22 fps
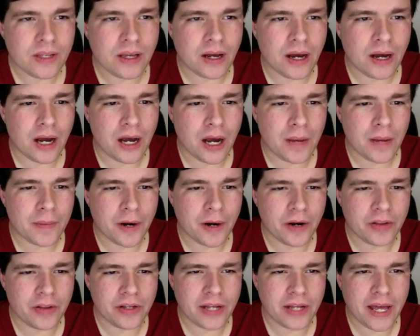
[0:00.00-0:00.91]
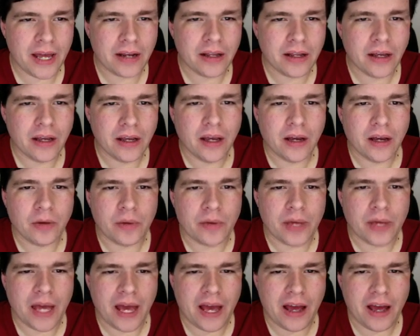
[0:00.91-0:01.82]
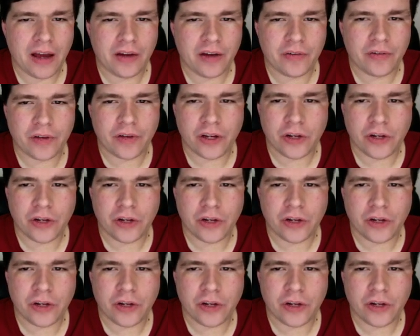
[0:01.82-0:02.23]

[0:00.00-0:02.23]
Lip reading: Other than that, we have a new